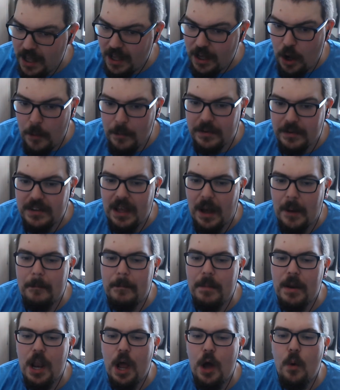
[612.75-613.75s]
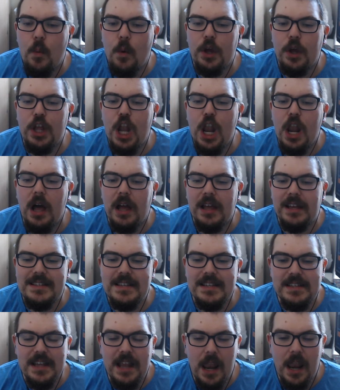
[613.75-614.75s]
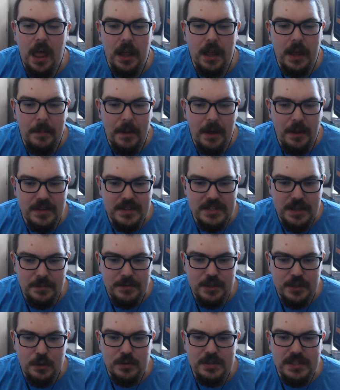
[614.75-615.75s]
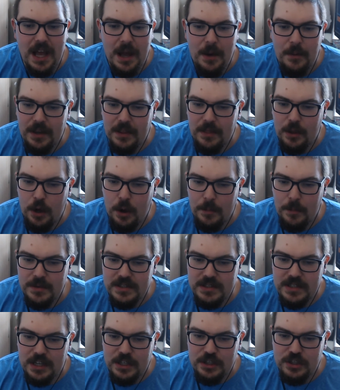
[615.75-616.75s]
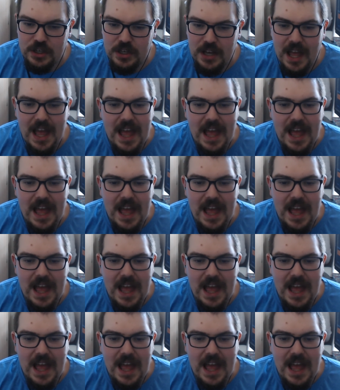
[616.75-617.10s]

Comment down below what you liked and didn't like about this episode down in the comment section.